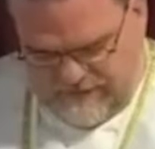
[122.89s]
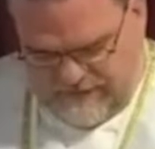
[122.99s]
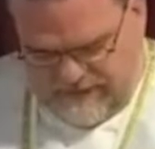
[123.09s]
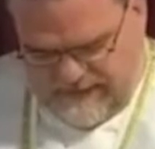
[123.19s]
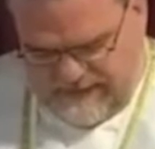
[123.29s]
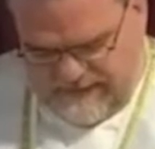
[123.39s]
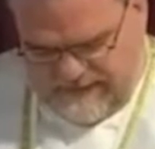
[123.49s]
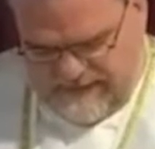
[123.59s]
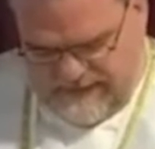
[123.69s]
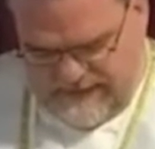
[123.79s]
from city to
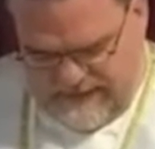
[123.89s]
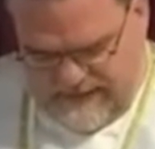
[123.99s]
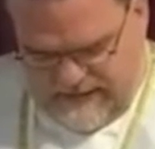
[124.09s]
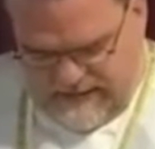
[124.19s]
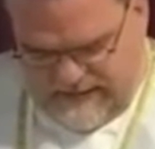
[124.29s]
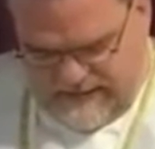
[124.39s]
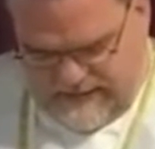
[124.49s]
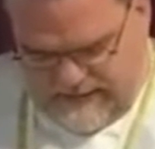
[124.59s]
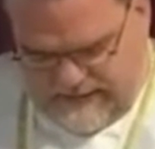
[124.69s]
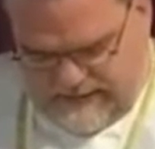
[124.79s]
city,
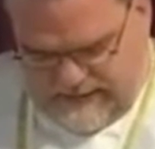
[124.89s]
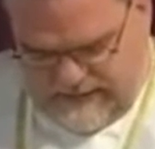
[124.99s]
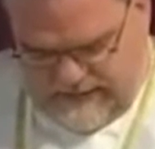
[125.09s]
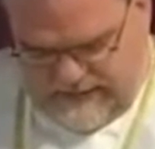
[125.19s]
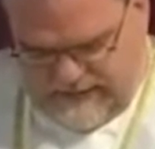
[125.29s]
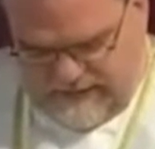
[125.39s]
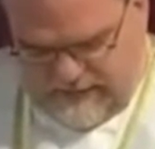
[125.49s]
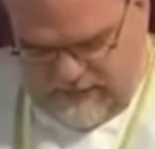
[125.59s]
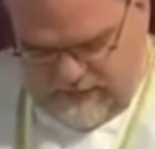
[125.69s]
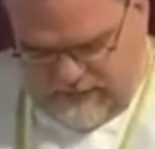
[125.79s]
that upon that
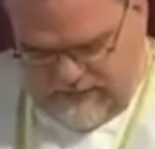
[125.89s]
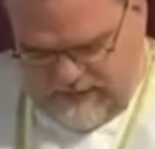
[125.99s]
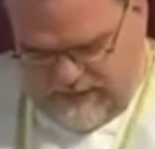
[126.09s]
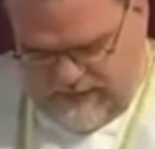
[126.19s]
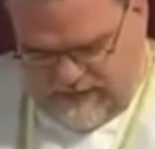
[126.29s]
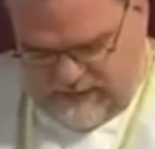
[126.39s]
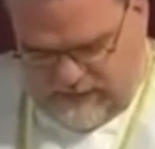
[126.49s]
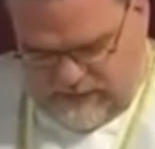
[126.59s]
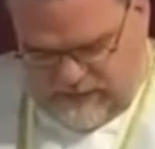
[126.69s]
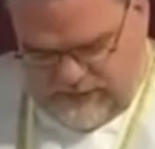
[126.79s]
you may come
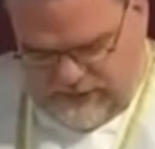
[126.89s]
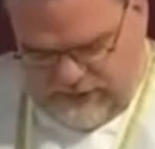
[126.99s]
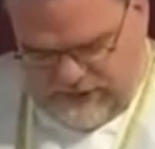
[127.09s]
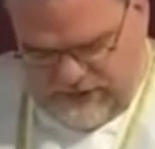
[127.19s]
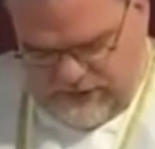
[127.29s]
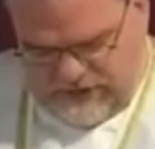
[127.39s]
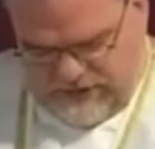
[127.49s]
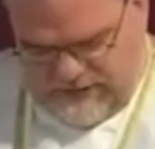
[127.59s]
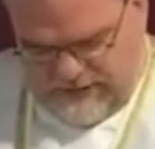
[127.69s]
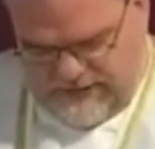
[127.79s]
all the
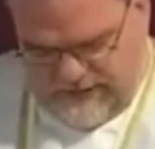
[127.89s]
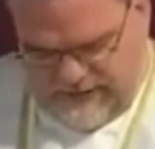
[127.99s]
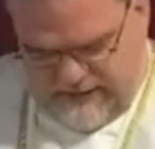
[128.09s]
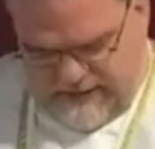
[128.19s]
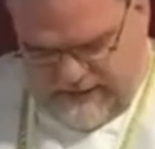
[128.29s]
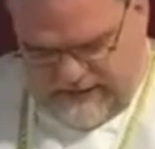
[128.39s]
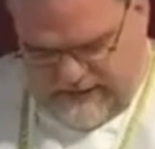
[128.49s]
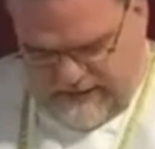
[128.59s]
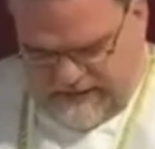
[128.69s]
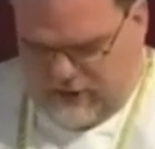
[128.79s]
just blood
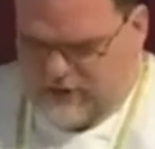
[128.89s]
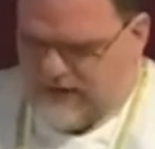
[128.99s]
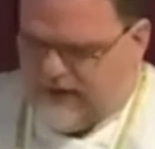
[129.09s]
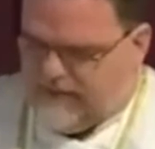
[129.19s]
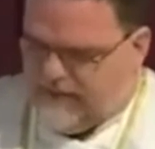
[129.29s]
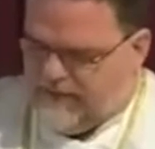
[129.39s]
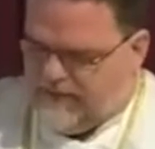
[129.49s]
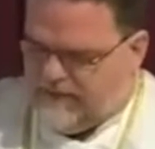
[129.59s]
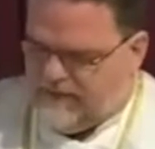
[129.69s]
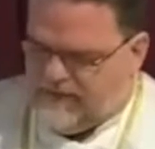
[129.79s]
that hath been shed
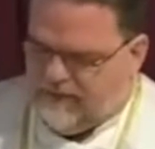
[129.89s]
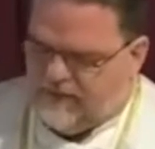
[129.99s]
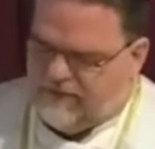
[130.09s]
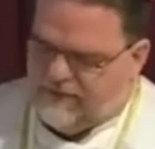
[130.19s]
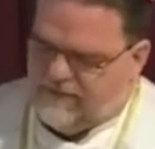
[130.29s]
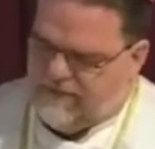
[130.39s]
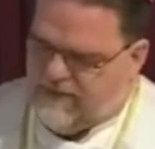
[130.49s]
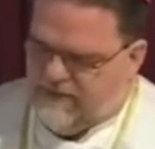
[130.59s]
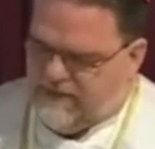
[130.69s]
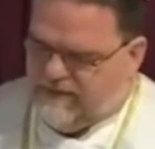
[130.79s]
upon the earth,
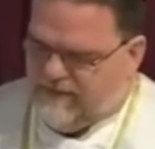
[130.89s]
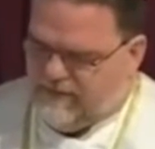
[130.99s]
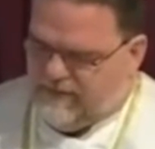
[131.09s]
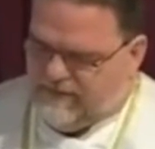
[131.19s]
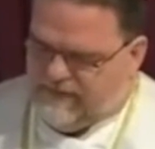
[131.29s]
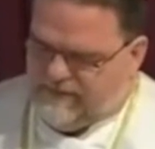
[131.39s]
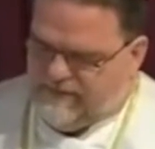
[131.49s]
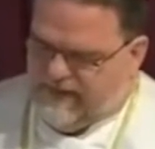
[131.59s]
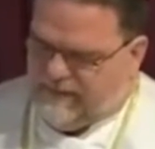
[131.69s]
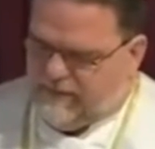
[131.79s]
from the blood of
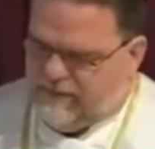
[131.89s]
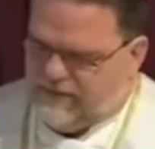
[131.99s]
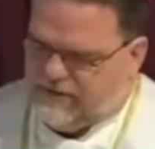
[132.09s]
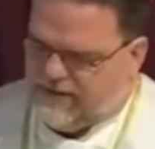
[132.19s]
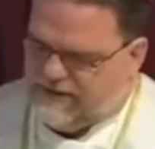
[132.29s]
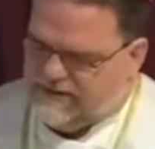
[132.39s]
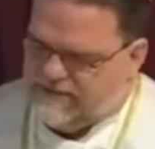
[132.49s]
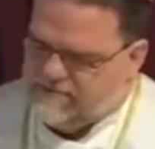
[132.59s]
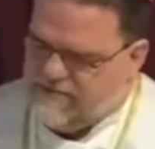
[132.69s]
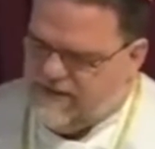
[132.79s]
Abel the
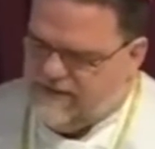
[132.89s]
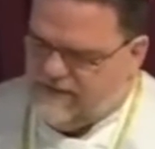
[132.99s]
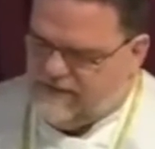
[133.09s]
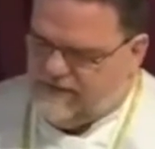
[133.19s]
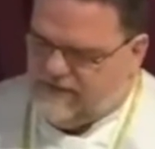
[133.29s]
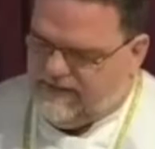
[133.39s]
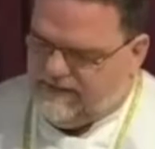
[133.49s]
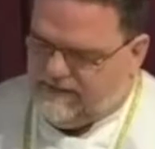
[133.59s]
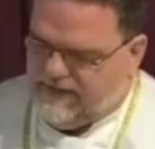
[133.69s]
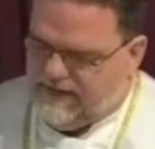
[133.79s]
just, even to the blood
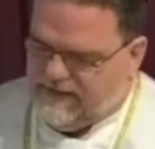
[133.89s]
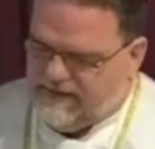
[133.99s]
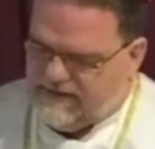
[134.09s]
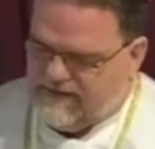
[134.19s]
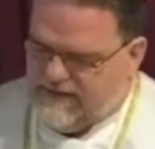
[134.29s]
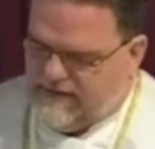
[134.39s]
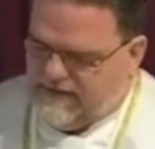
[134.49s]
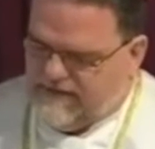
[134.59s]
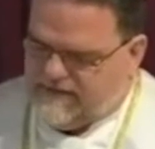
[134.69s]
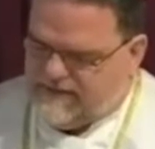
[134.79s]
of Zacharias,
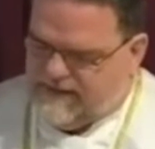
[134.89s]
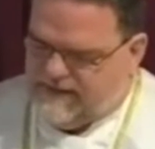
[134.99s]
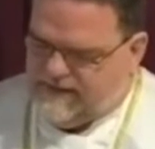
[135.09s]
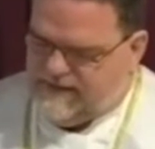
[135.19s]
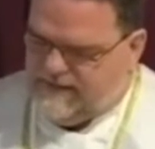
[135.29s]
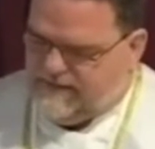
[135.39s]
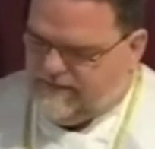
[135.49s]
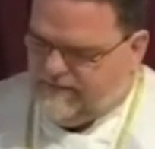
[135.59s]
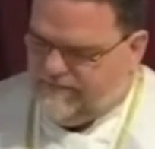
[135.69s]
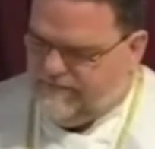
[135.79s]
the son of